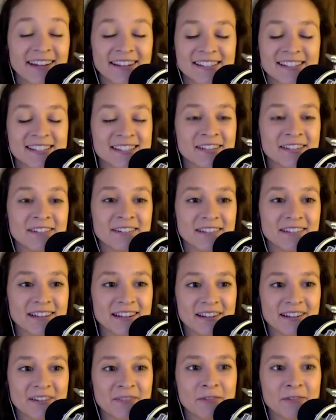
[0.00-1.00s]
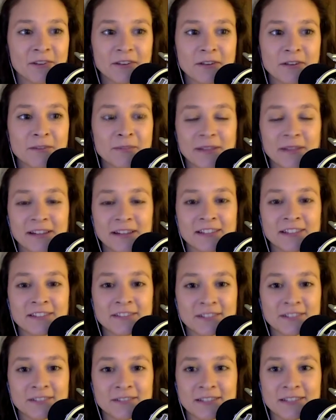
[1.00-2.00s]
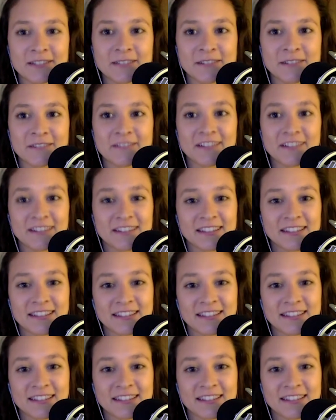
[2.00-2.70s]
So what are your plans for 2021?